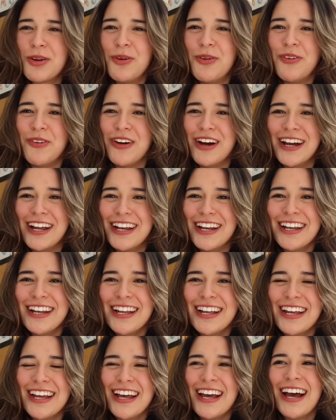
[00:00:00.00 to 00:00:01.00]
1
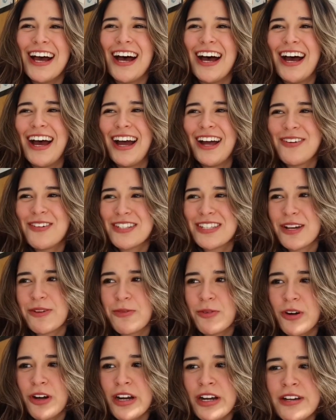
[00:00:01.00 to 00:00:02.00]
I was at
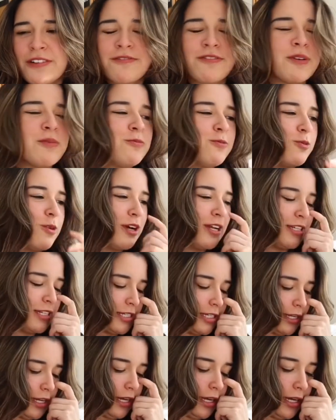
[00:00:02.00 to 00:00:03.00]
work from 1
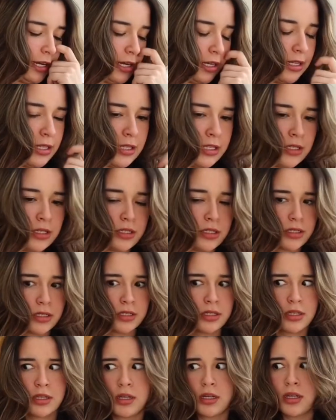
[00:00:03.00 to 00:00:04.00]
to
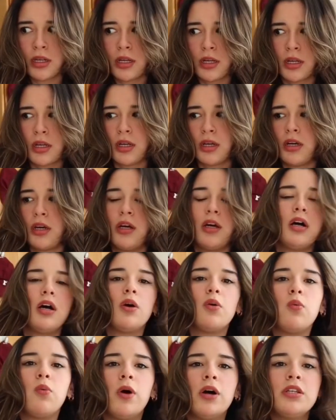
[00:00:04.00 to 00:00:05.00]

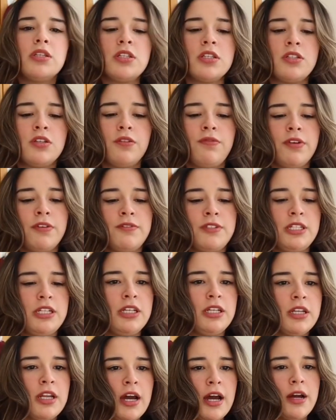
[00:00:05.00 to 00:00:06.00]
1 to
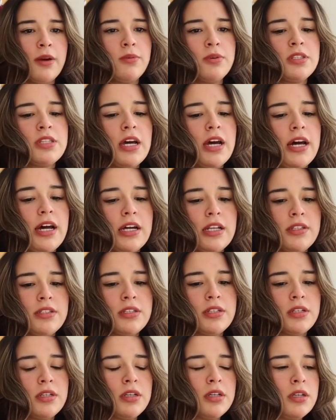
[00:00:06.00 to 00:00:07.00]
2.15 I was
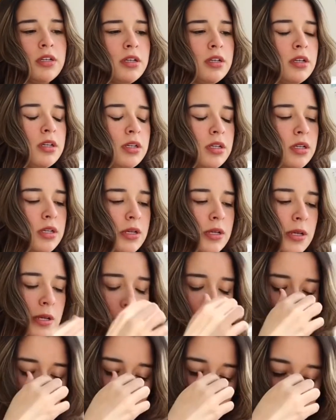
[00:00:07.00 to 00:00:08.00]
at, I
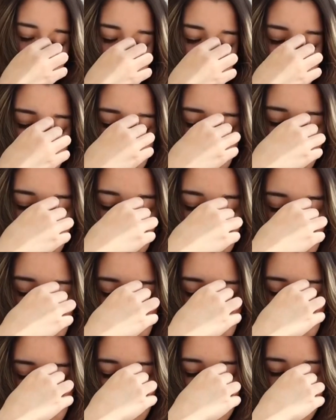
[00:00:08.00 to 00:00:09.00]
was in class?